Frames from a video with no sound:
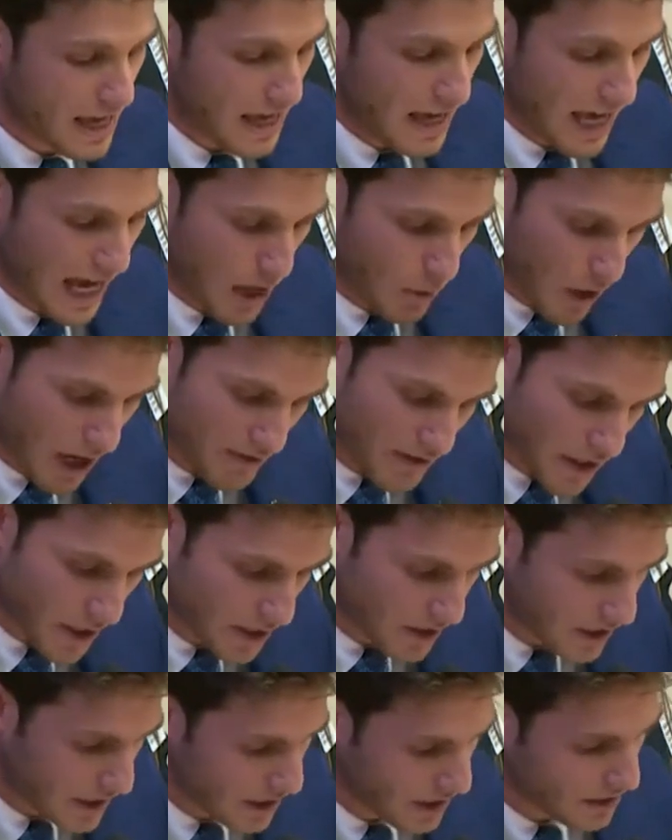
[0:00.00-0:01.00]

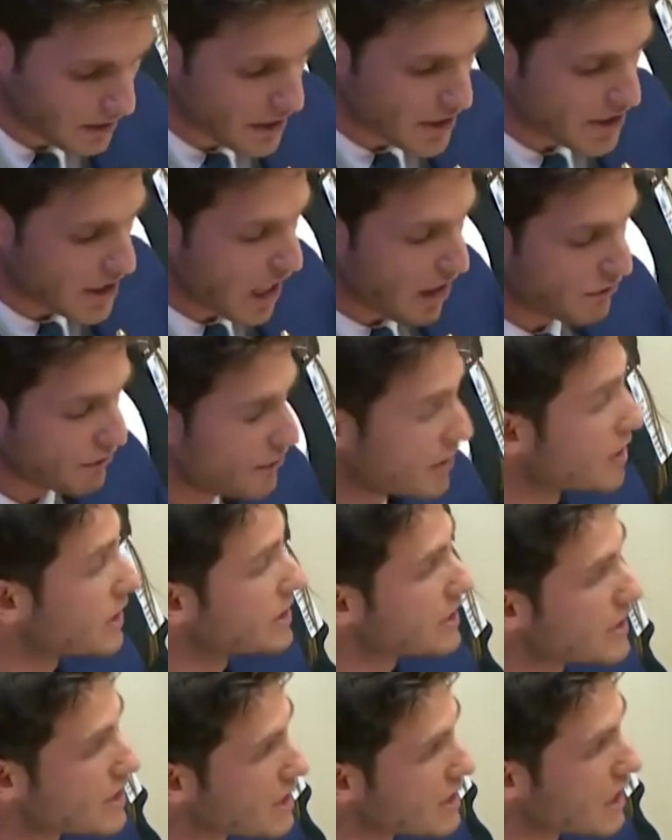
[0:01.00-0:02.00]
However, these
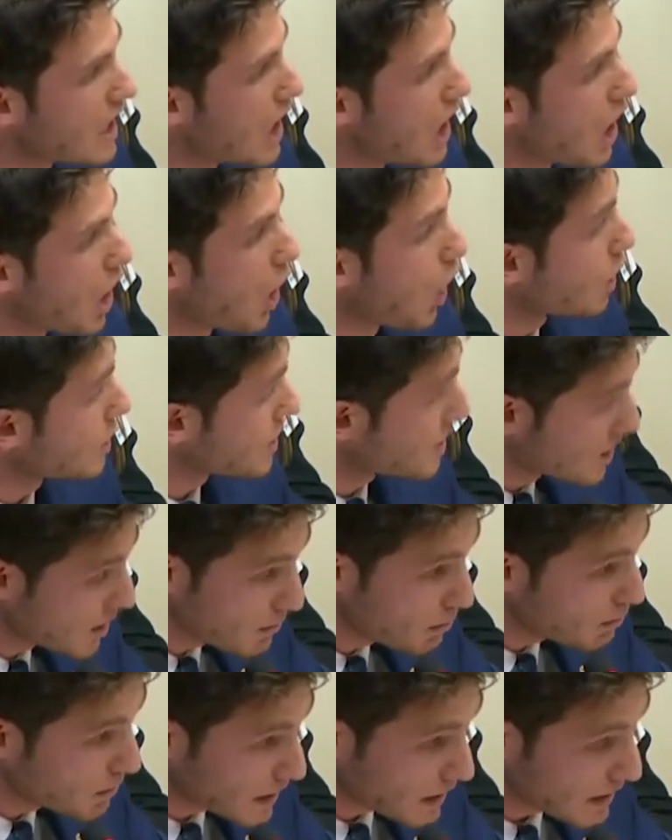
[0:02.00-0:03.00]
efforts are
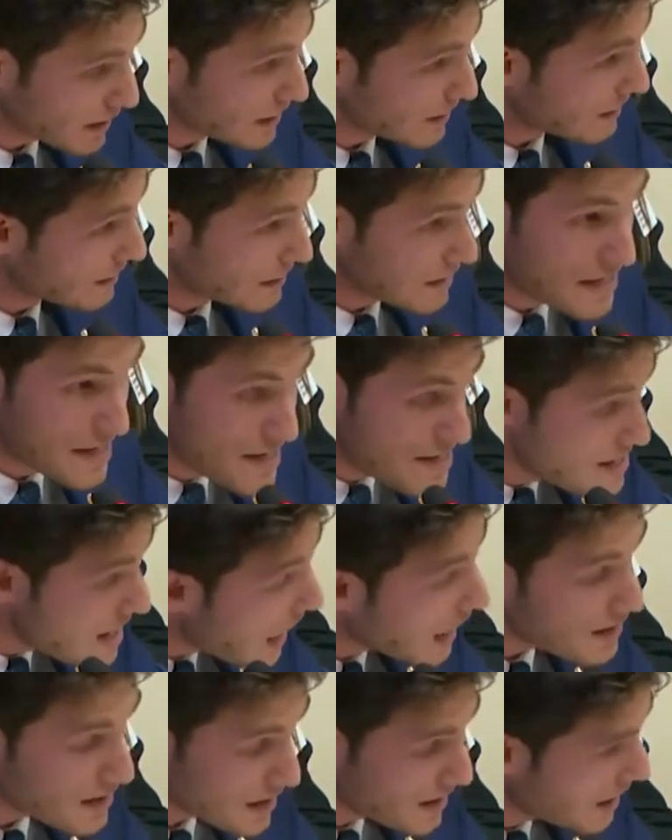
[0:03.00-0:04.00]
simply
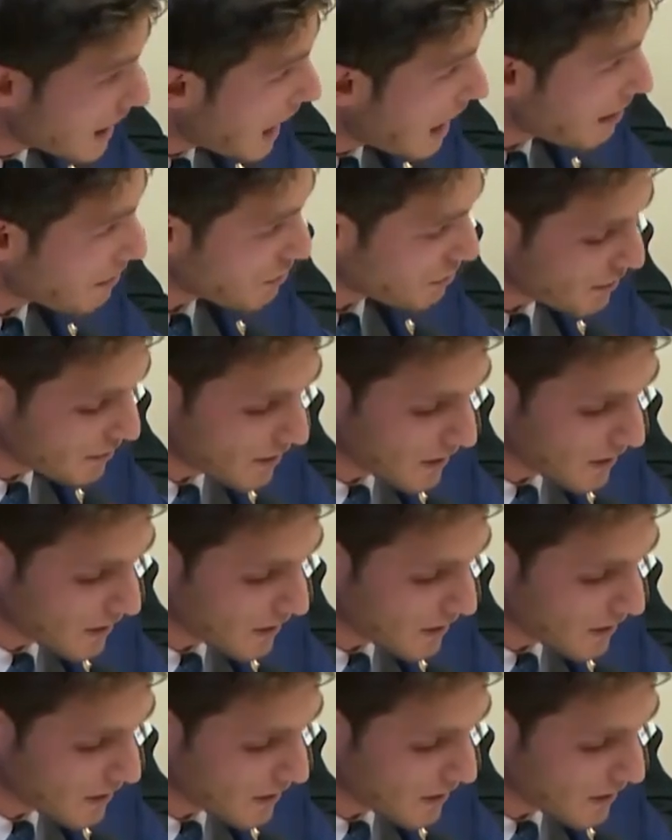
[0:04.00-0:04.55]
not enough.